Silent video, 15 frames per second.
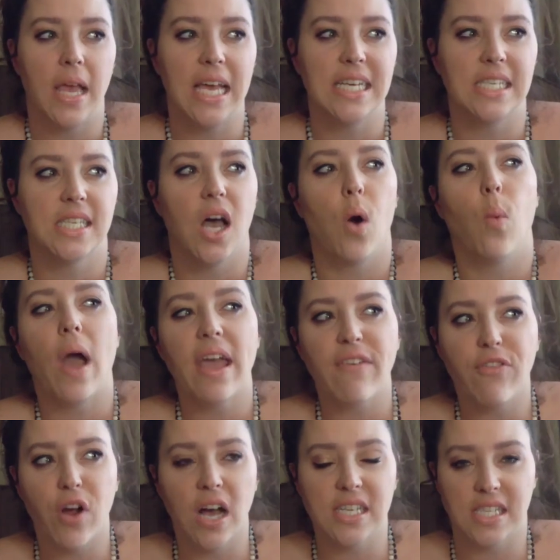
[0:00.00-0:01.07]
is a way
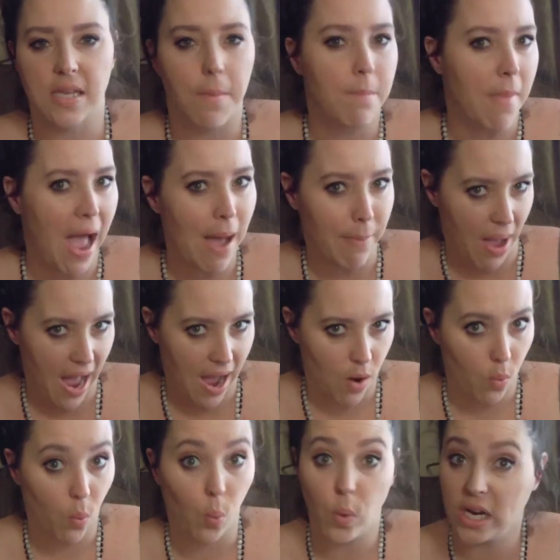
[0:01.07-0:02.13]
for us to map
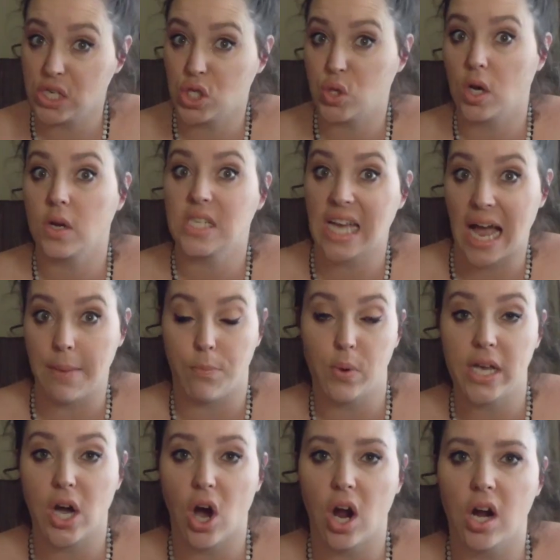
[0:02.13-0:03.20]
out which type
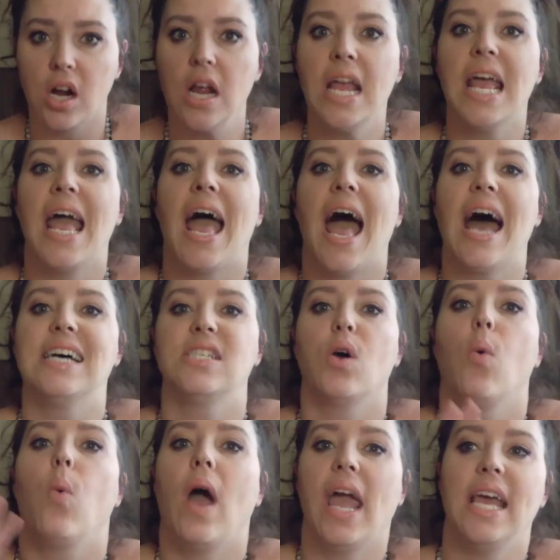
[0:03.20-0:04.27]
we are as
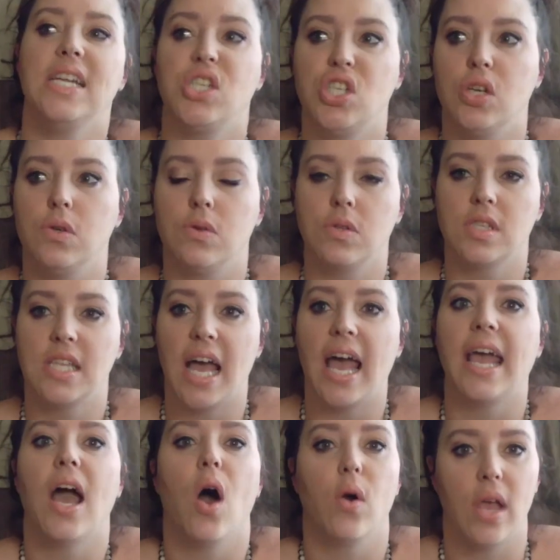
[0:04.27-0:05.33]
a way to
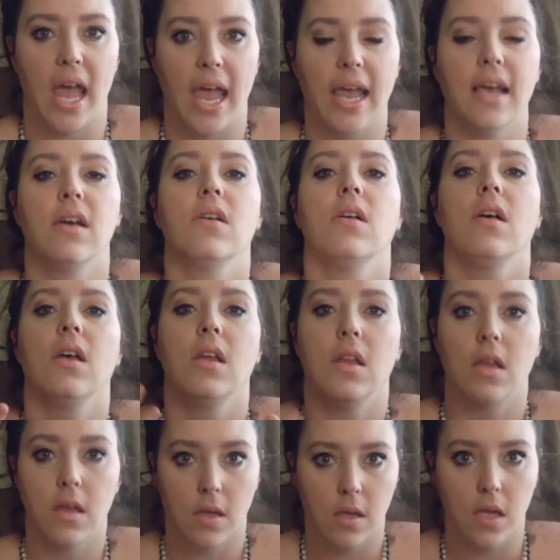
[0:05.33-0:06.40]
say, okay,
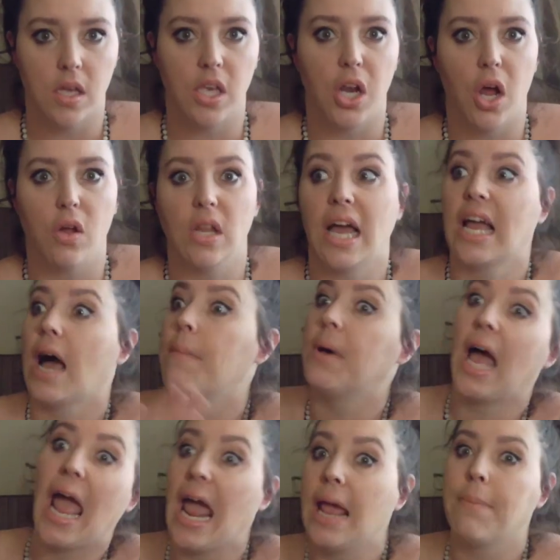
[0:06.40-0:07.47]
you know, like I'm
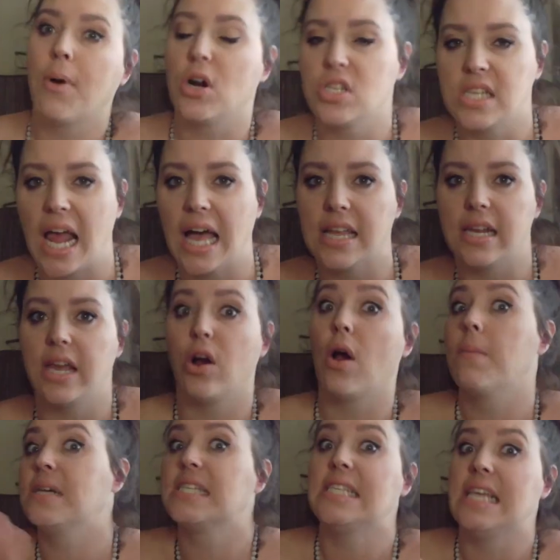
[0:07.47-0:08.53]
a A personality or
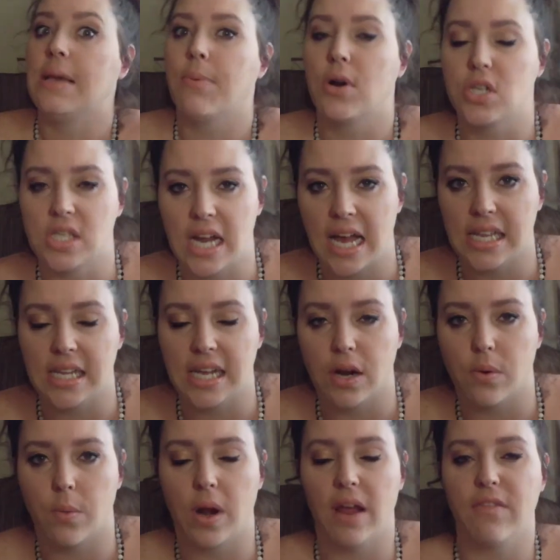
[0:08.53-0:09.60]
I'm a C
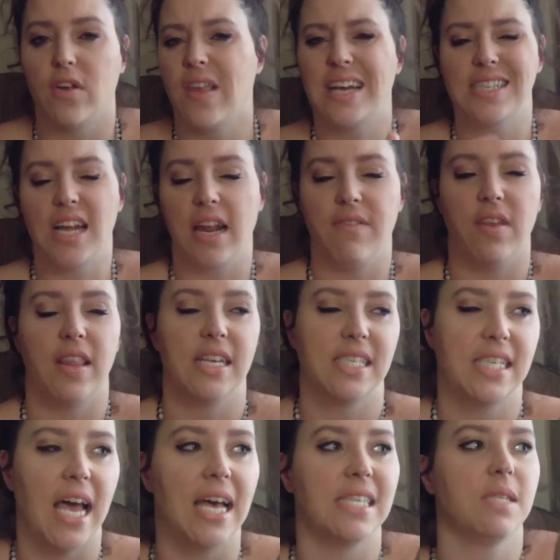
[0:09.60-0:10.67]
personality or whatever. That's not even
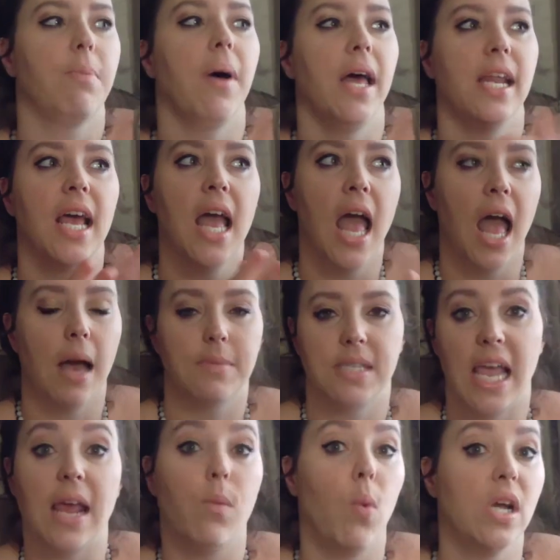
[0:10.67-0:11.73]
this test. But I'm
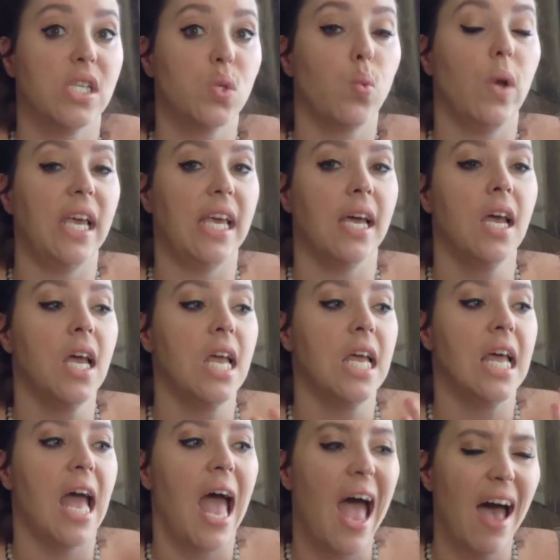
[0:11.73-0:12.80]
saying once we
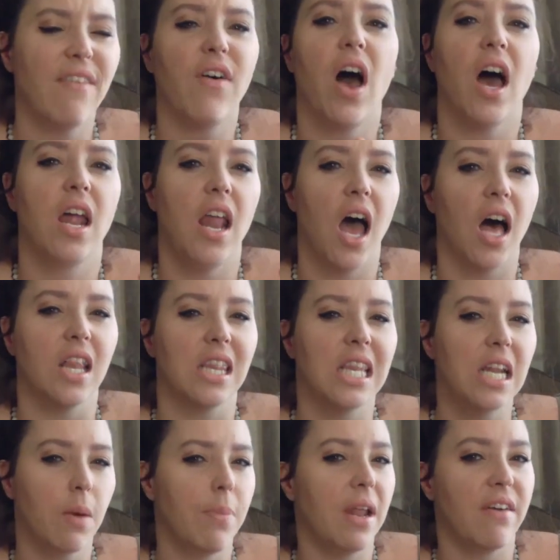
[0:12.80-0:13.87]
have a, a
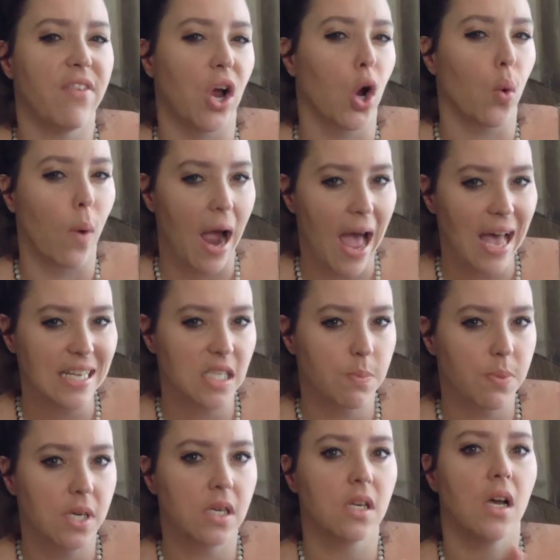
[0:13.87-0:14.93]
little bit of a
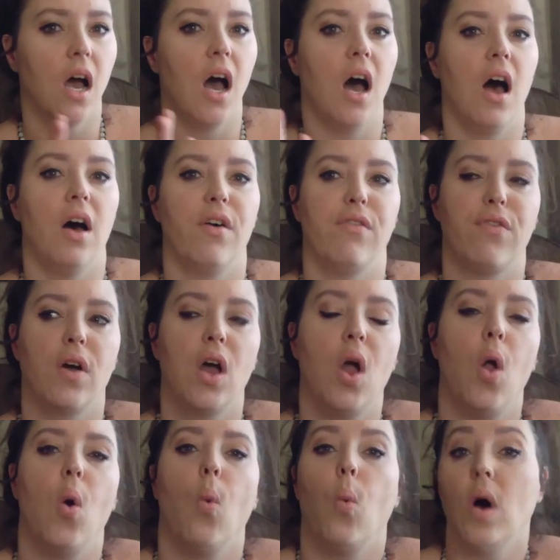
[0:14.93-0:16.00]
grasp of
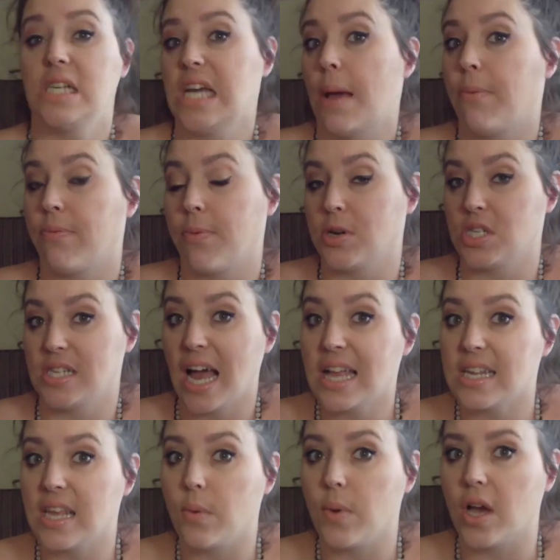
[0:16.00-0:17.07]
what type of
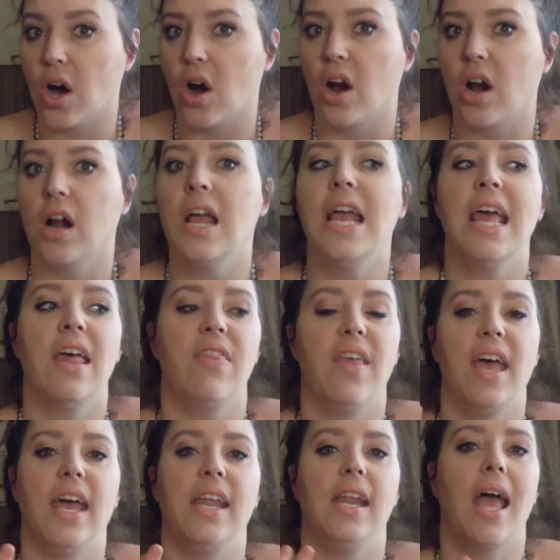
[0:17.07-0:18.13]
personality we are
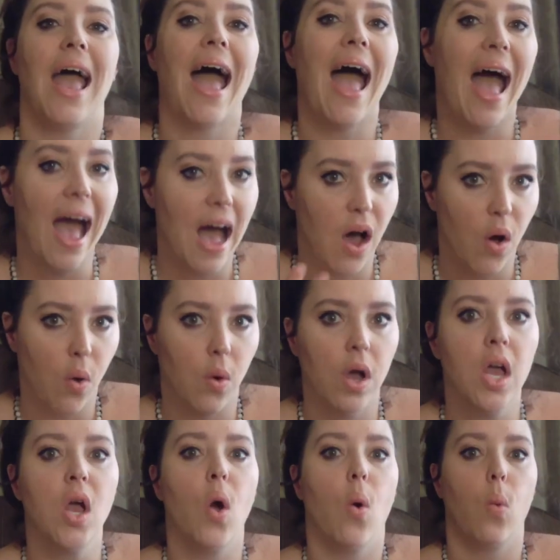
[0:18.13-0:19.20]
than how
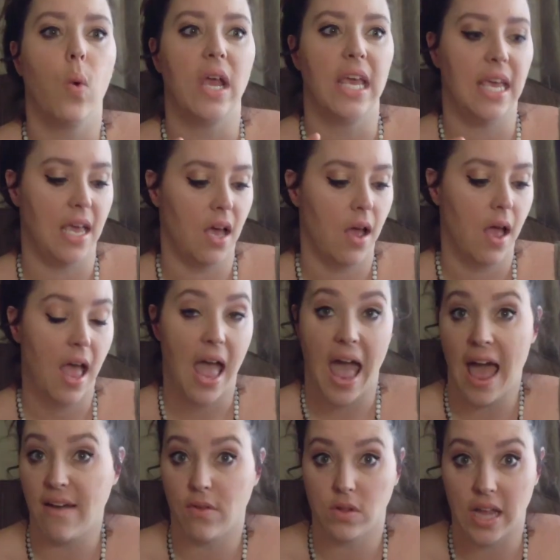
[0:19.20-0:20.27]
we
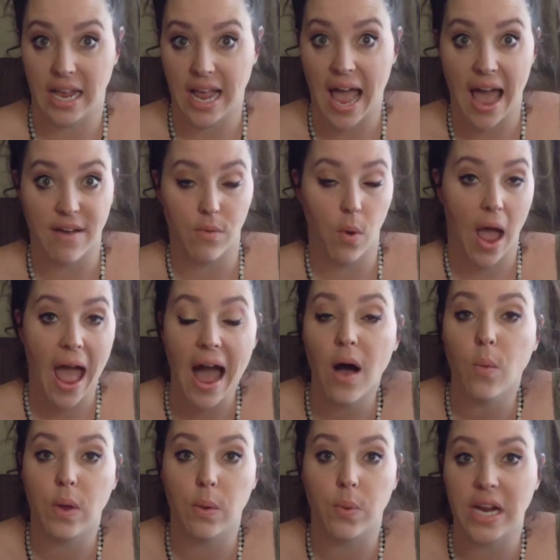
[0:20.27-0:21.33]
have like how
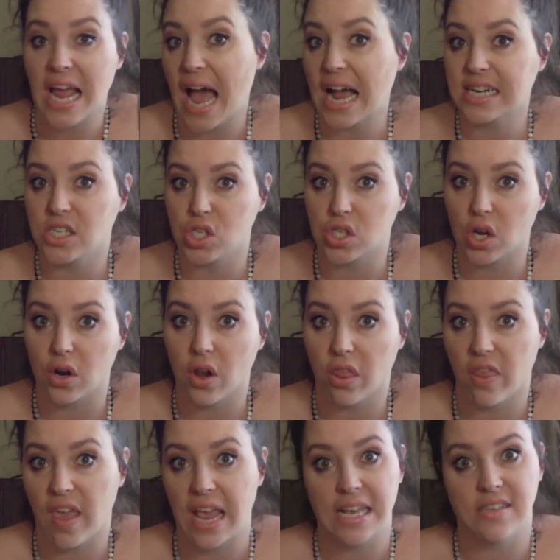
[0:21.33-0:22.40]
how we react to certain
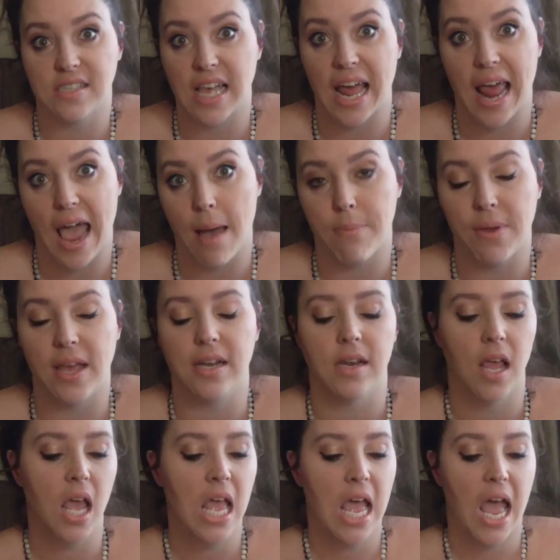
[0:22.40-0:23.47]
things that happen
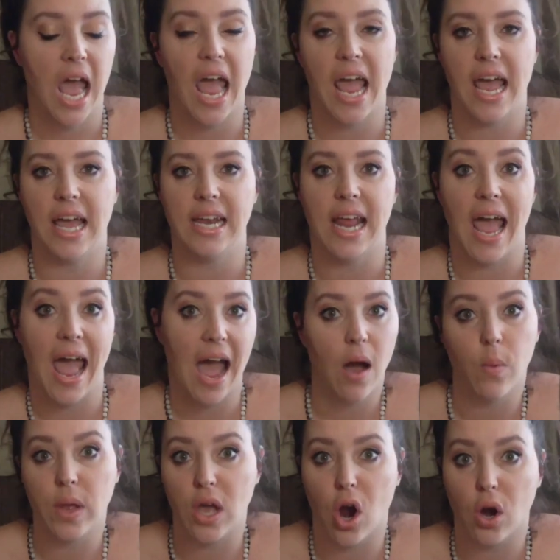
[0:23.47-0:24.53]
and
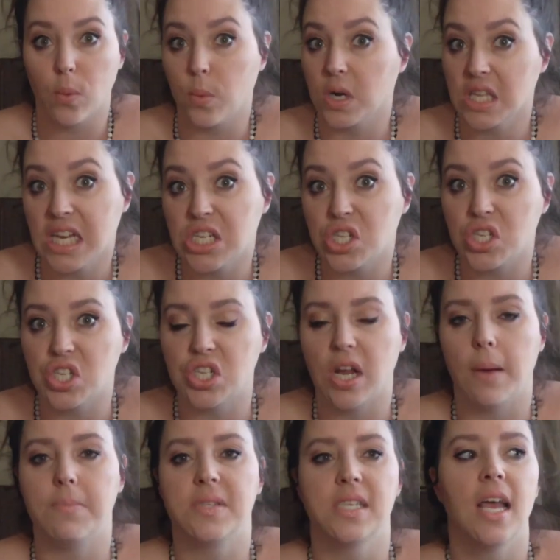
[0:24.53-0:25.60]
how we are in
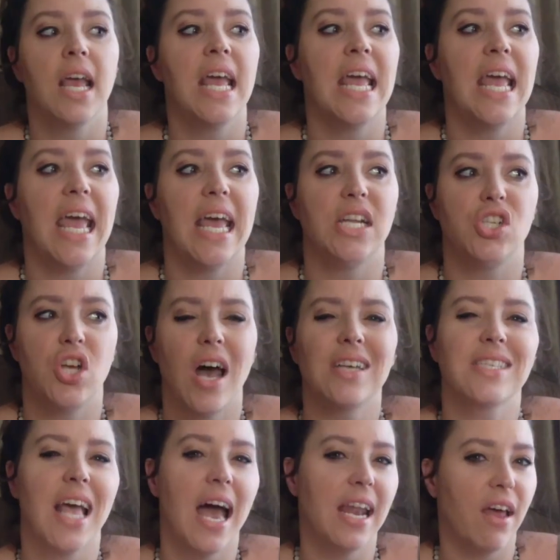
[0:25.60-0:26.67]
relationships. It
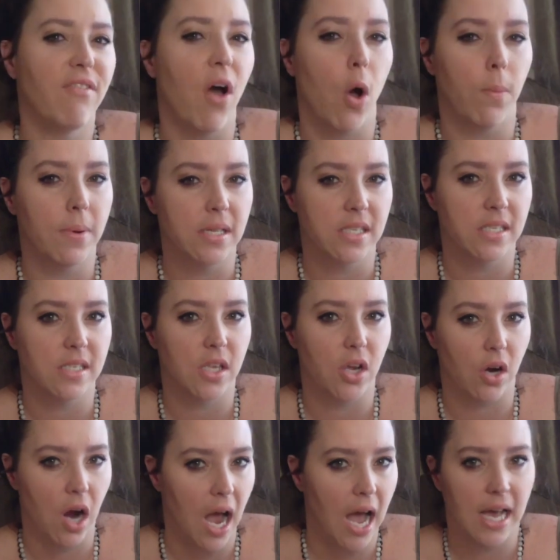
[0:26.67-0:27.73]
just kind of opens
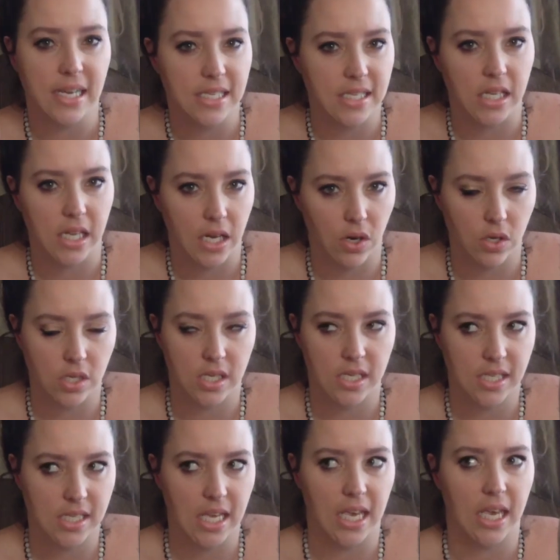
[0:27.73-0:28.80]
your eyes a little
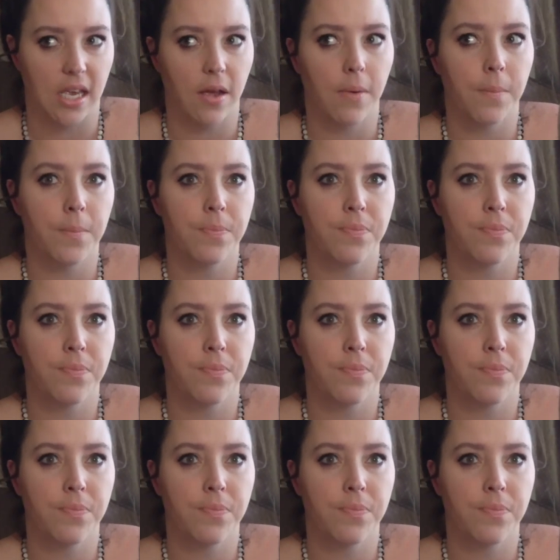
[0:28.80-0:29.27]
to see